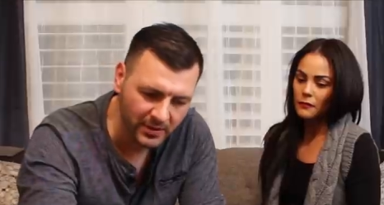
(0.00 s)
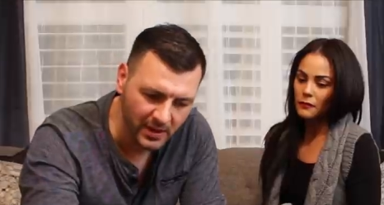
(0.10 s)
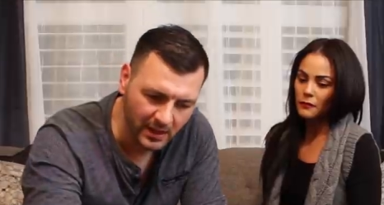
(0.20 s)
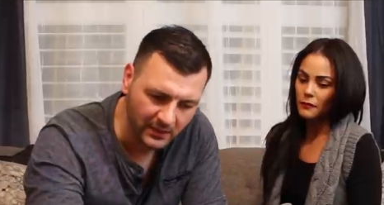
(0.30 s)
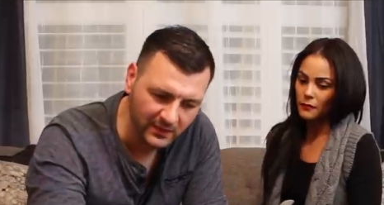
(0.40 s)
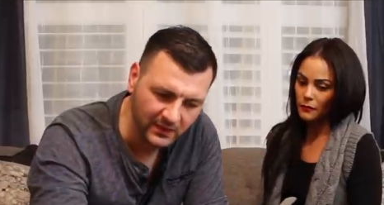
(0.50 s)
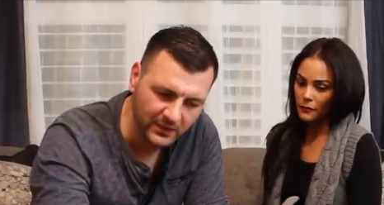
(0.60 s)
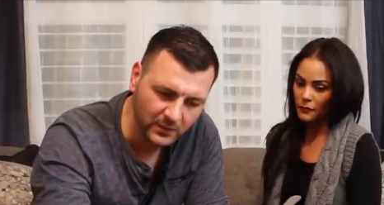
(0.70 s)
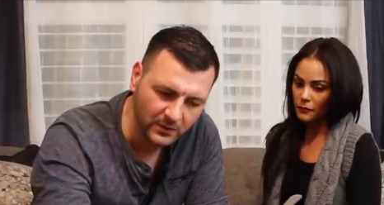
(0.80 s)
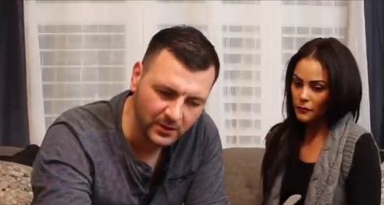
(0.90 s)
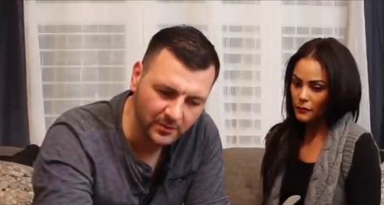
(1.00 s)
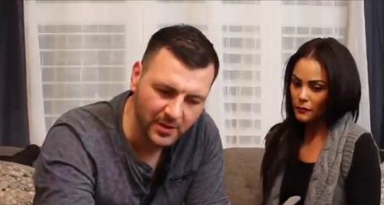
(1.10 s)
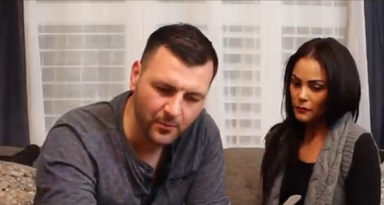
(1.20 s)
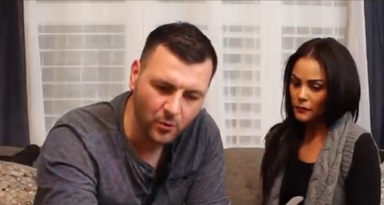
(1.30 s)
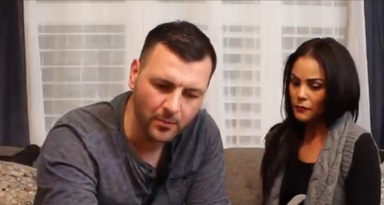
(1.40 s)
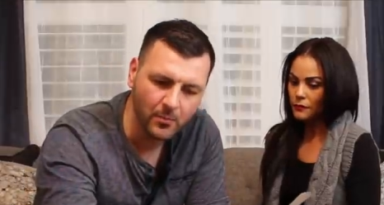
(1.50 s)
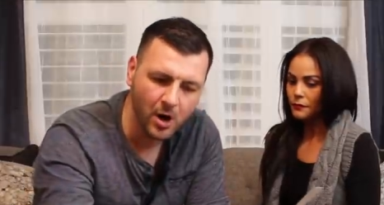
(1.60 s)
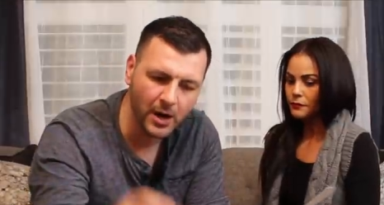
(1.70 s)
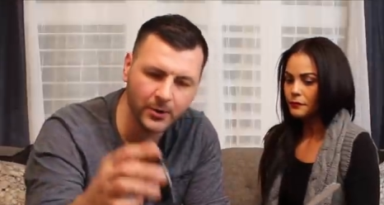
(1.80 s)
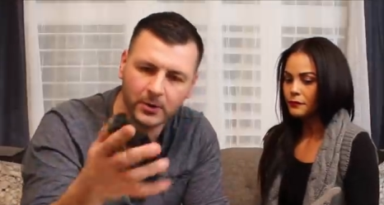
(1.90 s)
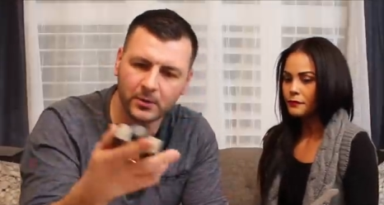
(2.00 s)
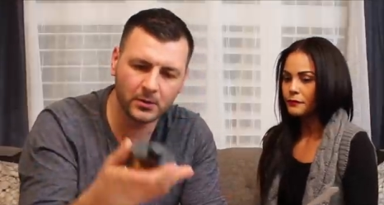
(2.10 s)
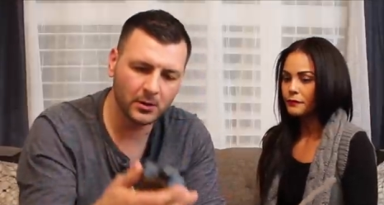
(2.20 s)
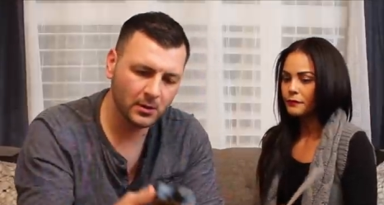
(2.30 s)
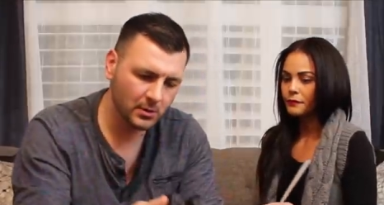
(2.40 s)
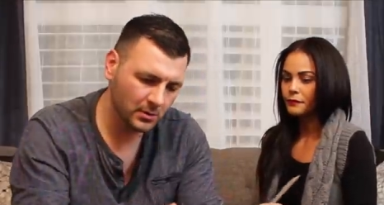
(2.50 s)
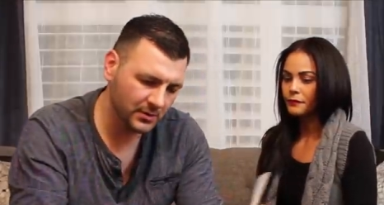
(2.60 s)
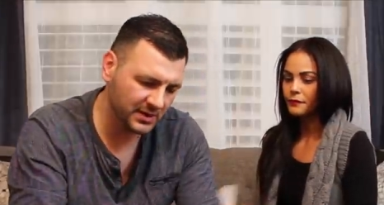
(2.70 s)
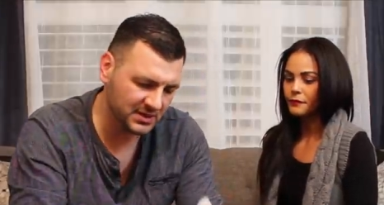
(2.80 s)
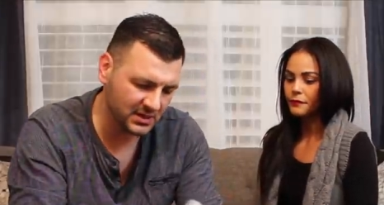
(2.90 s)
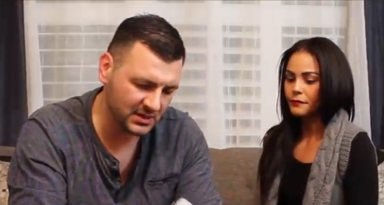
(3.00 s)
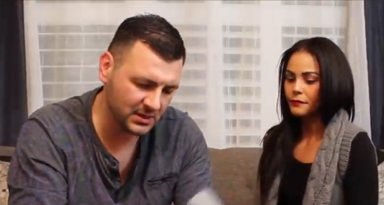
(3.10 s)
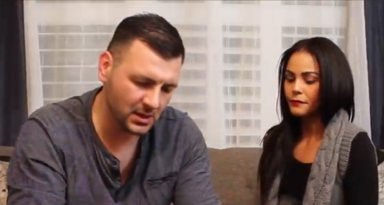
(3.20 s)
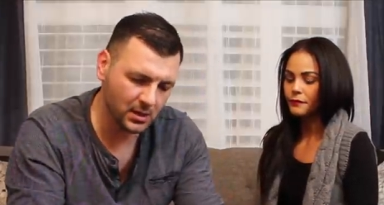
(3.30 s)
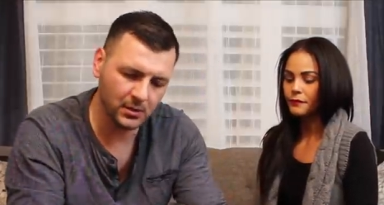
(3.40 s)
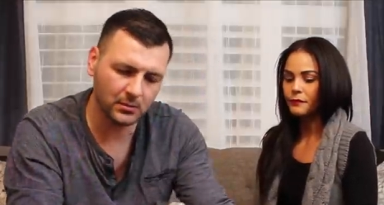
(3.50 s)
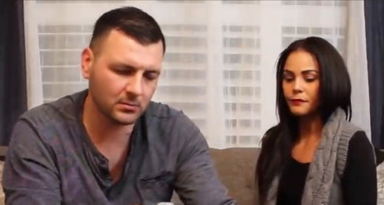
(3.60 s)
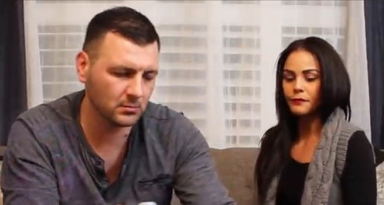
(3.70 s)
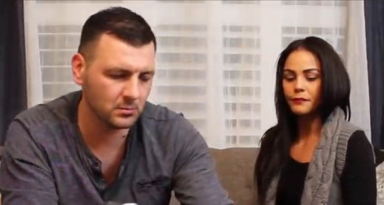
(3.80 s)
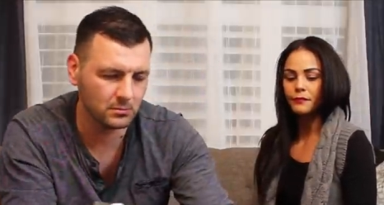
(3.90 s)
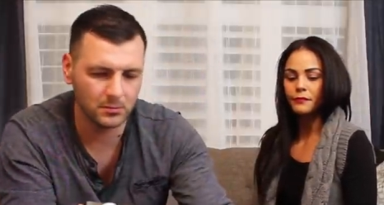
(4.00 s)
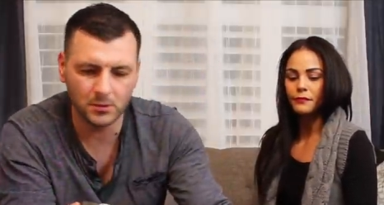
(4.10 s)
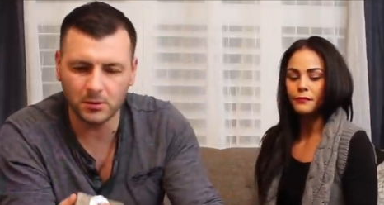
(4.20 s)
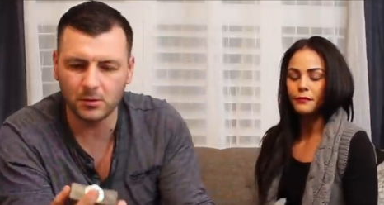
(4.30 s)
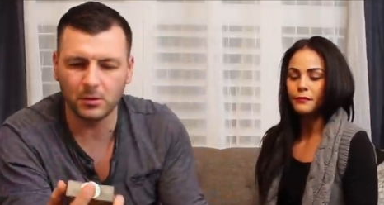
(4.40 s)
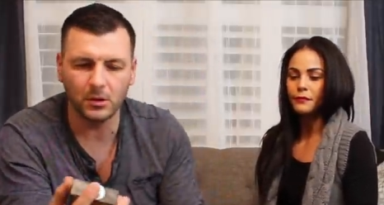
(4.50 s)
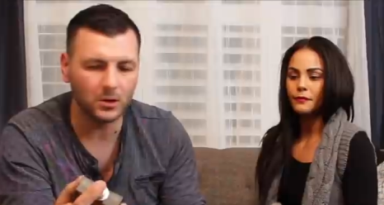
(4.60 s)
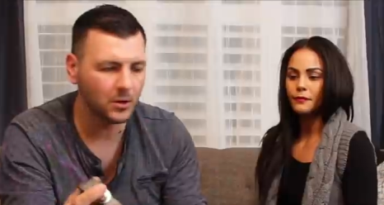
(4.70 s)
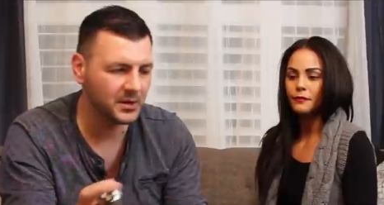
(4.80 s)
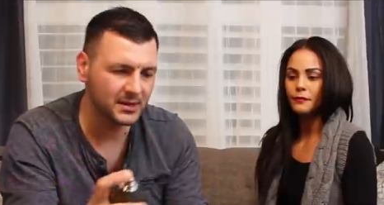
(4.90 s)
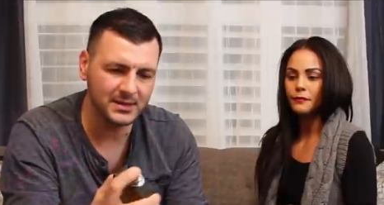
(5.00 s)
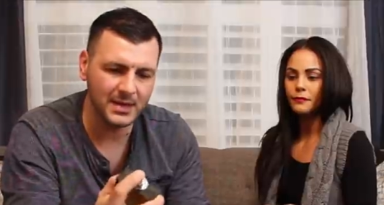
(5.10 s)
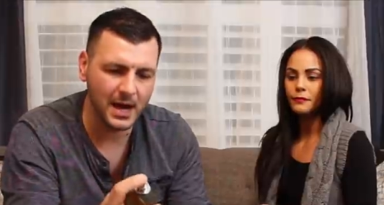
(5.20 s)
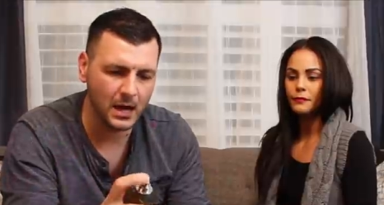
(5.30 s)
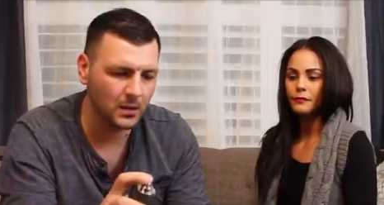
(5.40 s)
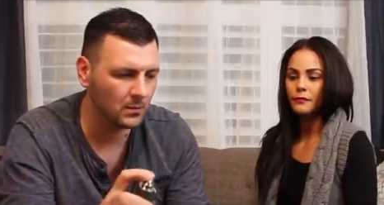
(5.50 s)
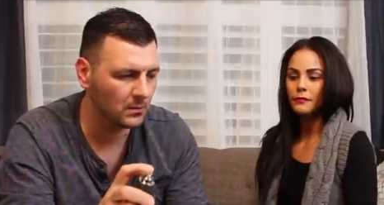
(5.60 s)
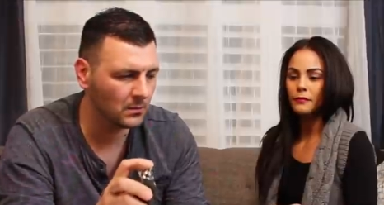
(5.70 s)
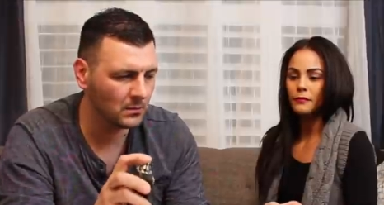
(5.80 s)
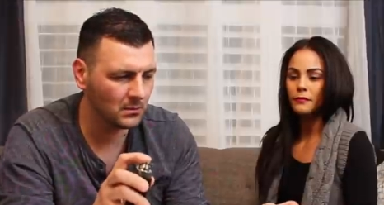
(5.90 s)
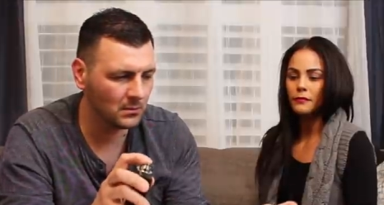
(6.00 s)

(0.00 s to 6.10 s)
Speaker 1: things. These are a little bit more modern. This is uh, L'Homme Ideal.